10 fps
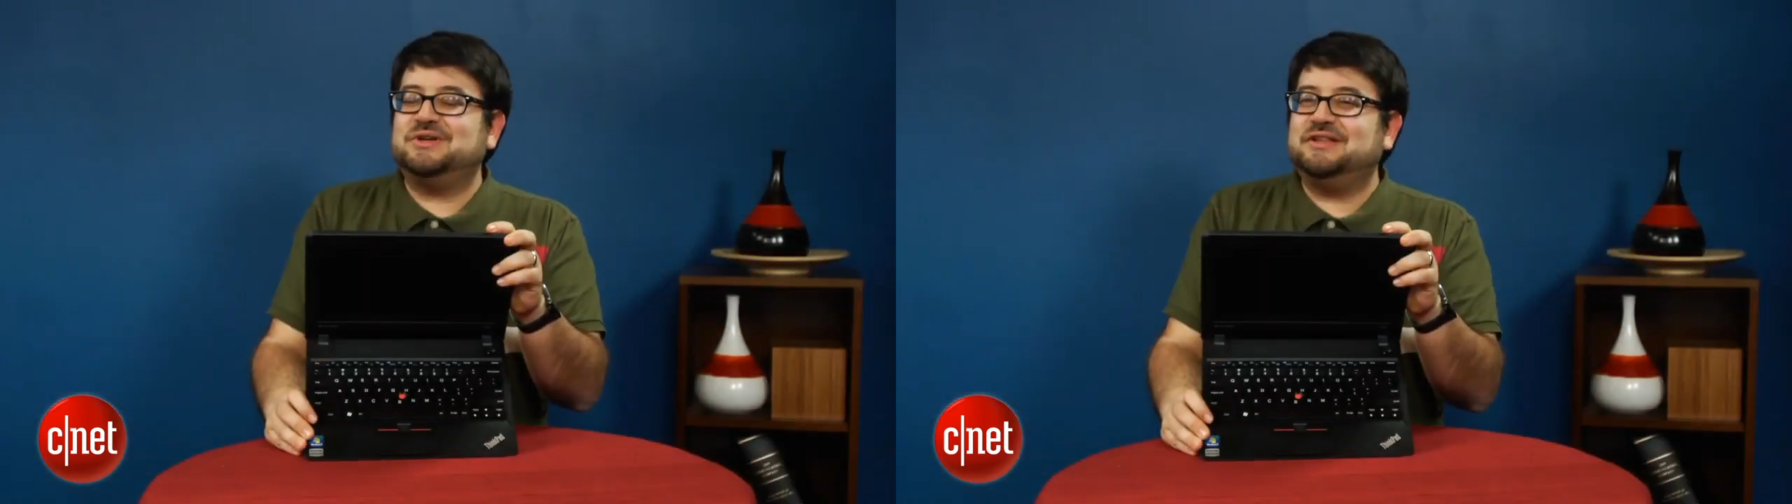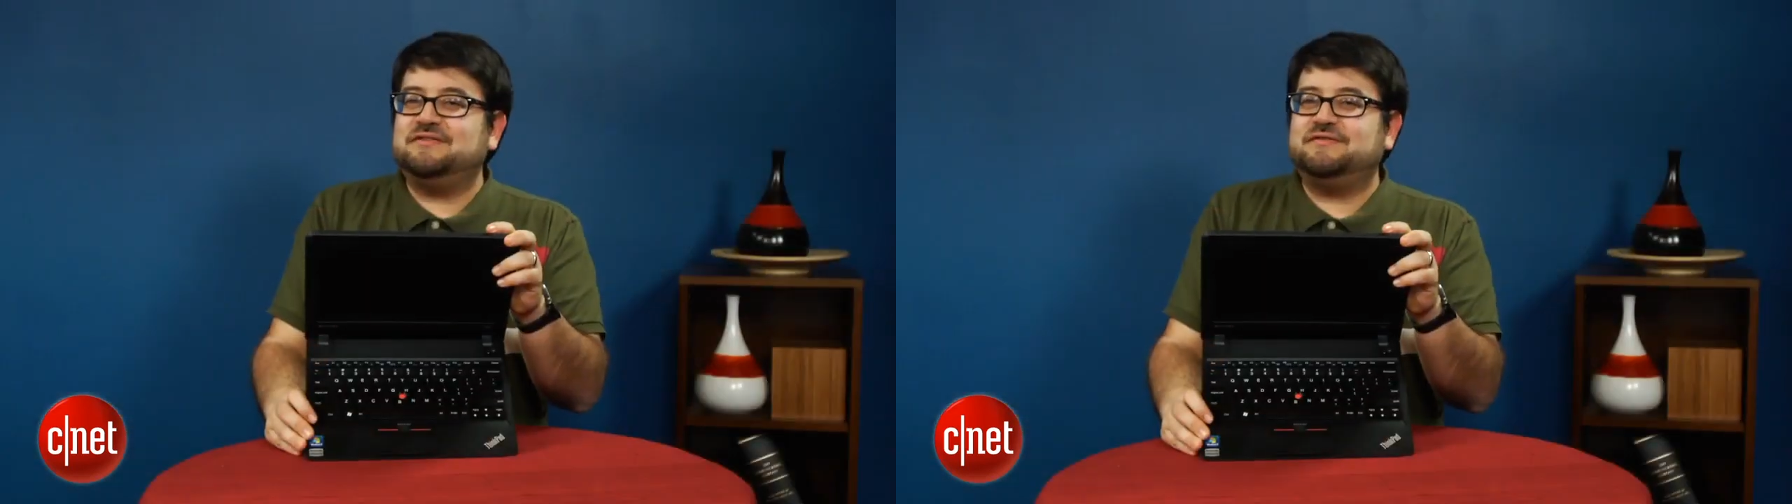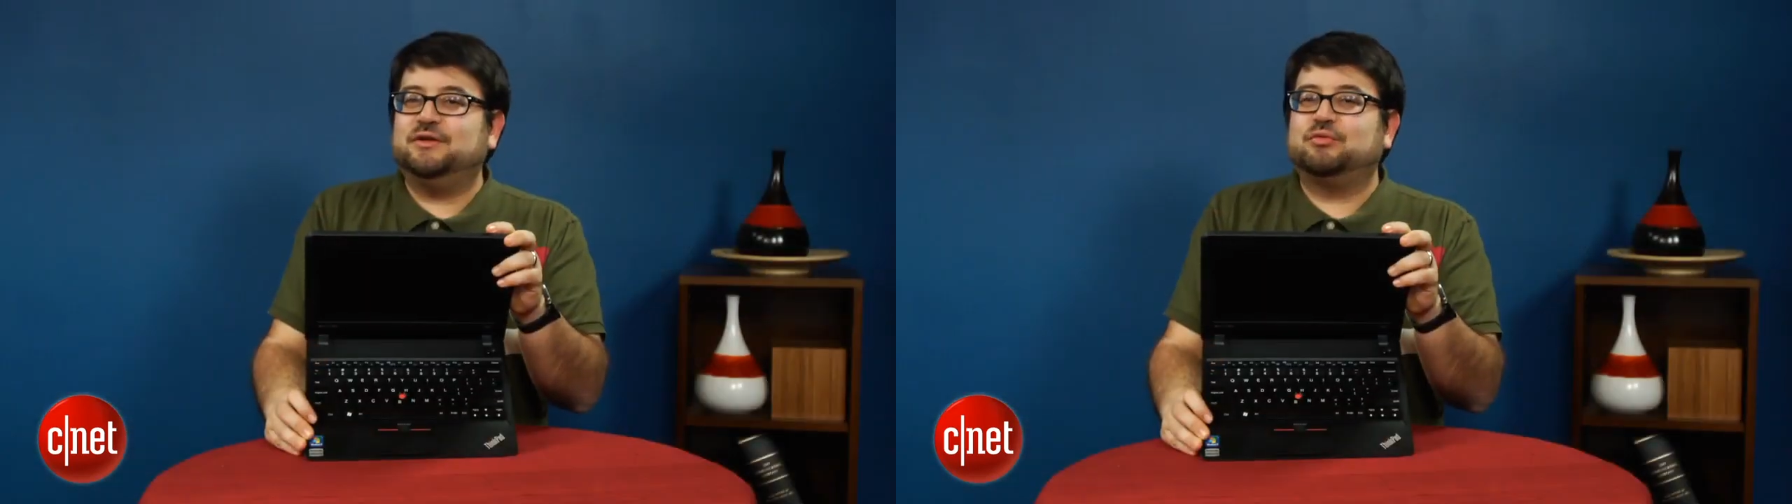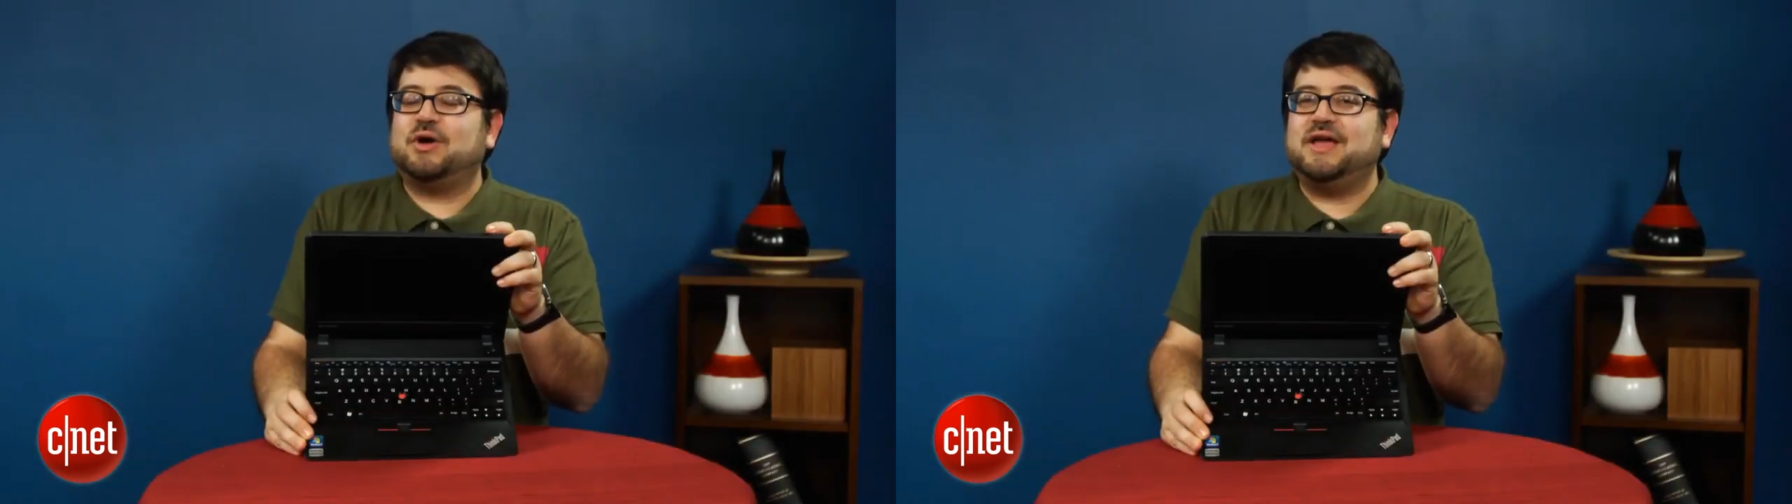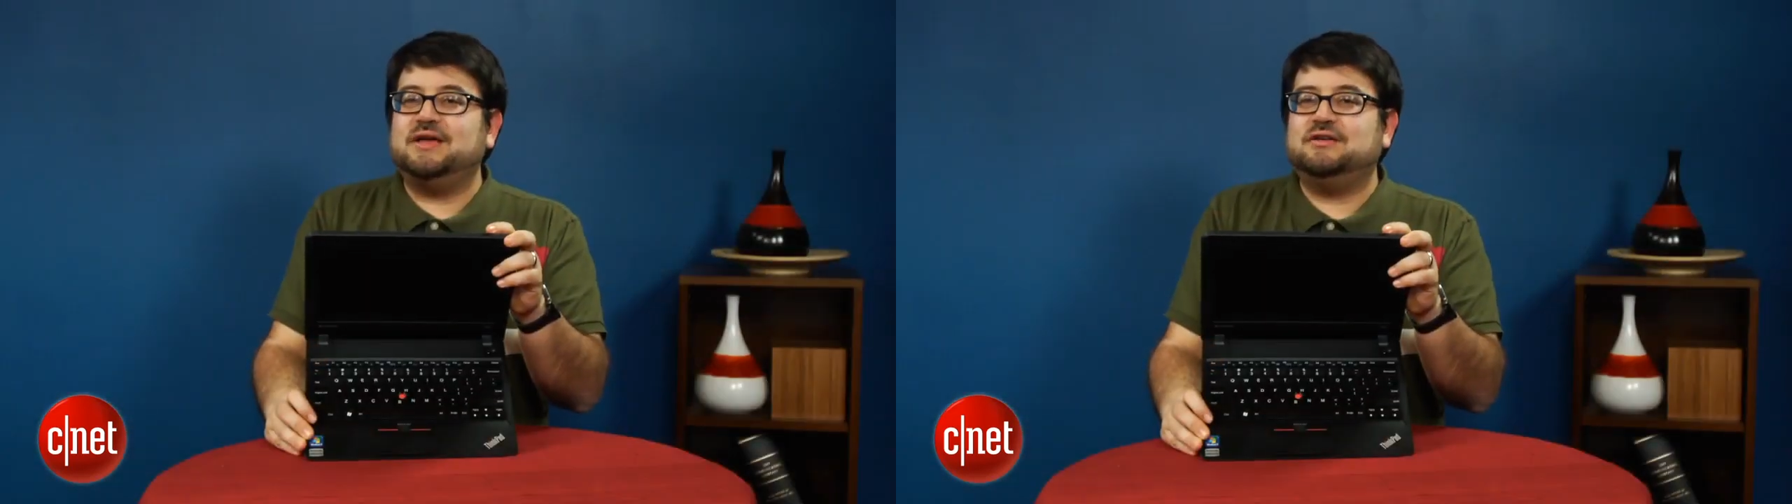really feel
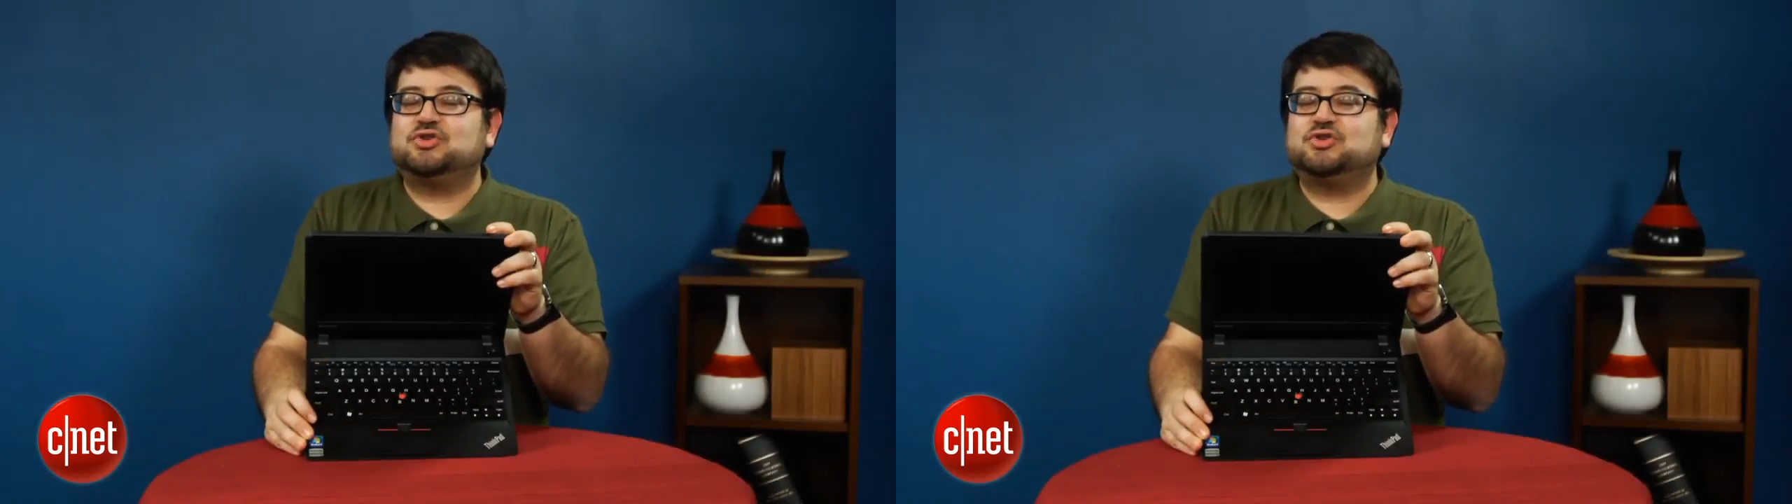right.